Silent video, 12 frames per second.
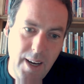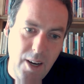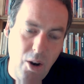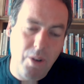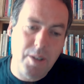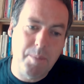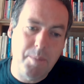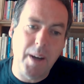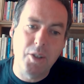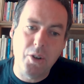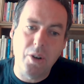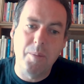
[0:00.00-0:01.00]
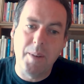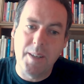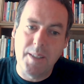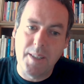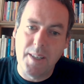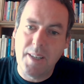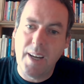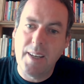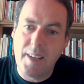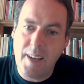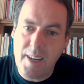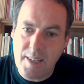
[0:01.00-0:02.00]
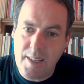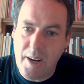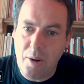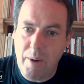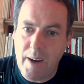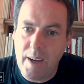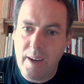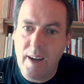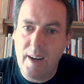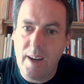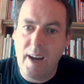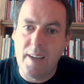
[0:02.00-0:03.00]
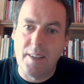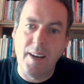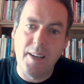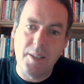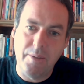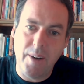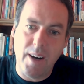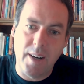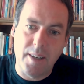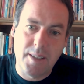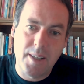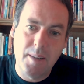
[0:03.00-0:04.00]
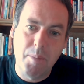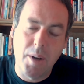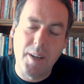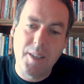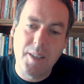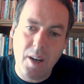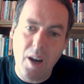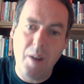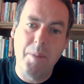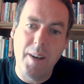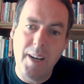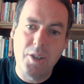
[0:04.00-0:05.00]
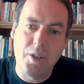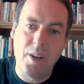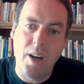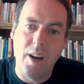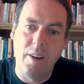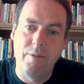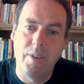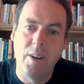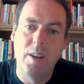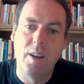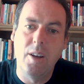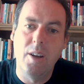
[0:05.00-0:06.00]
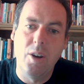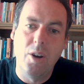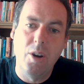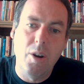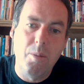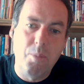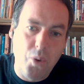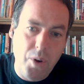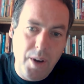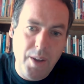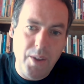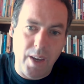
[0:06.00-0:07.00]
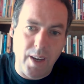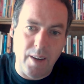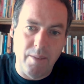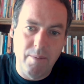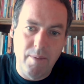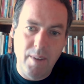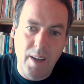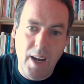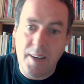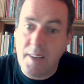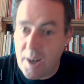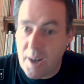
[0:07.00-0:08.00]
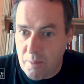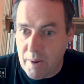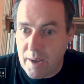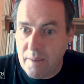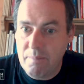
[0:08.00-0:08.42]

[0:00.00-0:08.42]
caused by turbulence inside the nasal airway and the nasopharynx, but it's a combination of breathing and the airway.